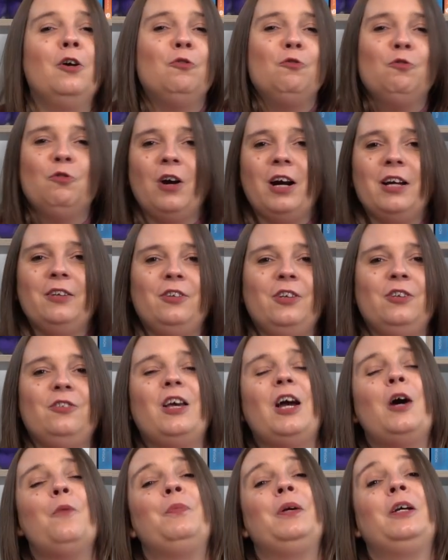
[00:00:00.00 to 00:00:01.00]
Write it
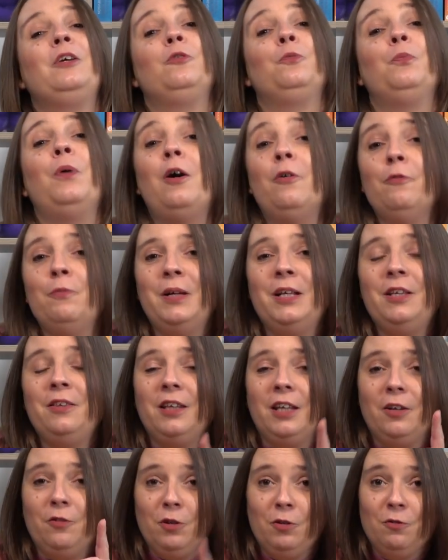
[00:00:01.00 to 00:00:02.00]
down, because apart from
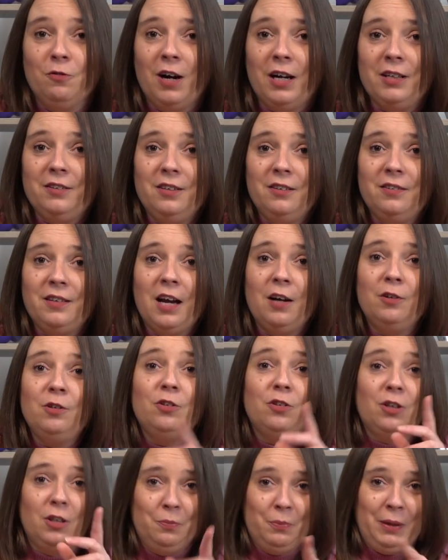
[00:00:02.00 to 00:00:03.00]
anything, if you write it down,
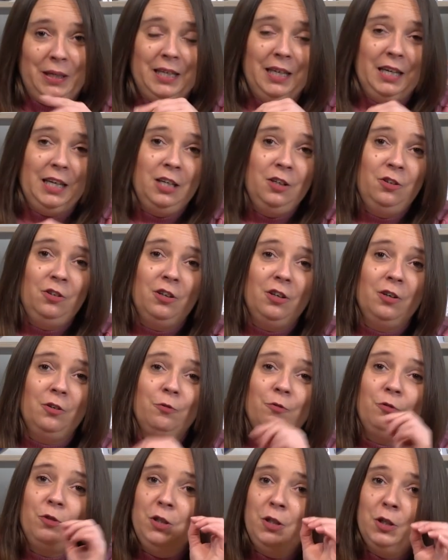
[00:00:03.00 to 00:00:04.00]
it's going to make it easier
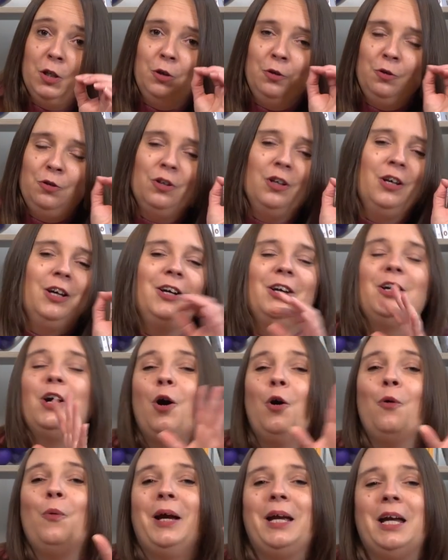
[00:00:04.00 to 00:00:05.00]
for you to
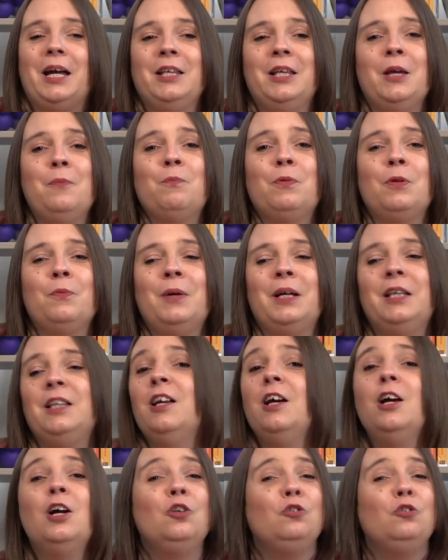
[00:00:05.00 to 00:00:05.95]
go away and implement.